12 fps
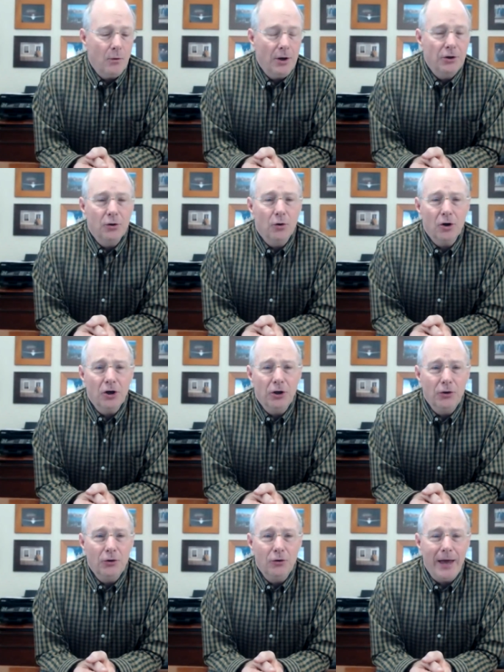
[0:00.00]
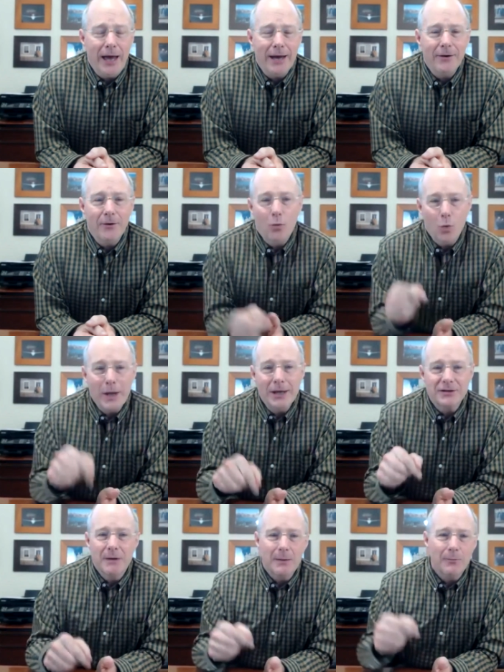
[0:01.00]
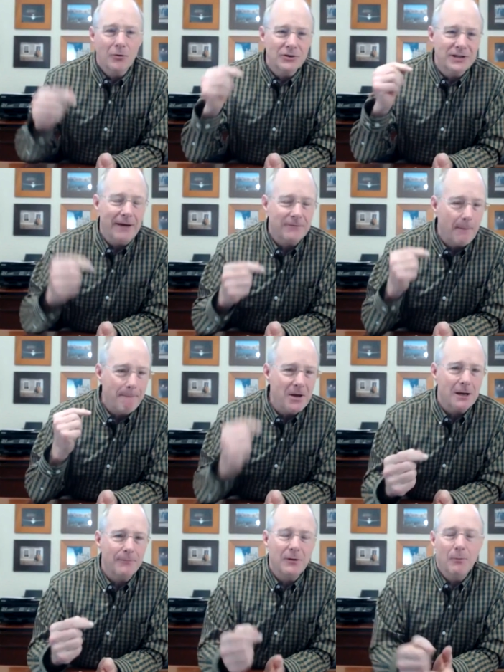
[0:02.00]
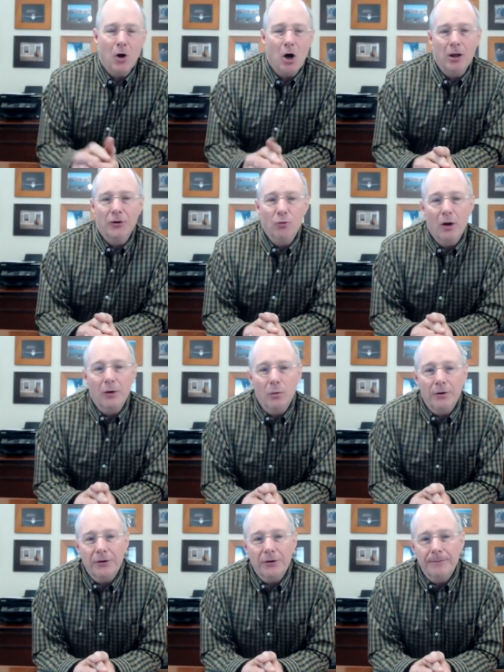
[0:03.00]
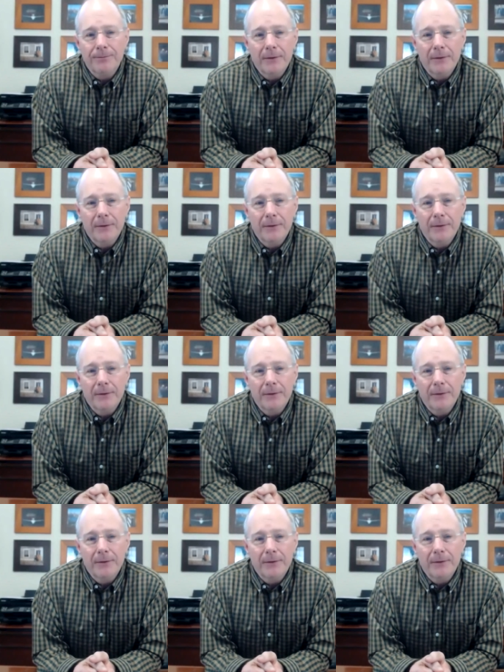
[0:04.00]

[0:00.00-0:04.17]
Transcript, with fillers: in order to do that, we as members have to pick up the ball and run with it.